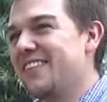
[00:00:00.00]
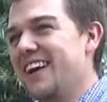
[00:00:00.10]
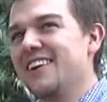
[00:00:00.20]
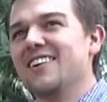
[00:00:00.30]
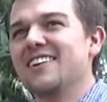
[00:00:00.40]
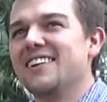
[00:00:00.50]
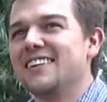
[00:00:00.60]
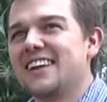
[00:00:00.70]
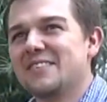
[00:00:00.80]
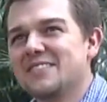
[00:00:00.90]
I heard it
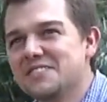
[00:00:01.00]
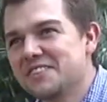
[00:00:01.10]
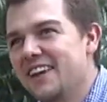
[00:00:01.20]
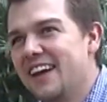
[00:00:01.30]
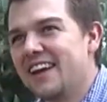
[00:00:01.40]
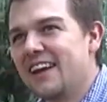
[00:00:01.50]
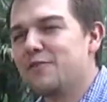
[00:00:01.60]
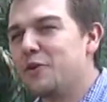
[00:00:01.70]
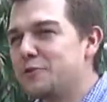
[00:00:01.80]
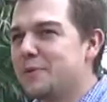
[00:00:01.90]
on campus and, and have
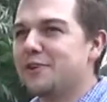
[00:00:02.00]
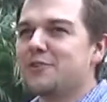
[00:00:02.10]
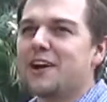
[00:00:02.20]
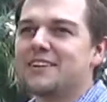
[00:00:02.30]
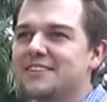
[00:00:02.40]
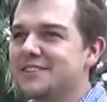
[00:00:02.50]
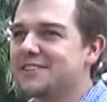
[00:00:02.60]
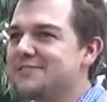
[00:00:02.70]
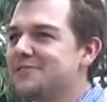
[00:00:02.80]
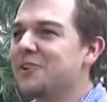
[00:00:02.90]
always been attracted to,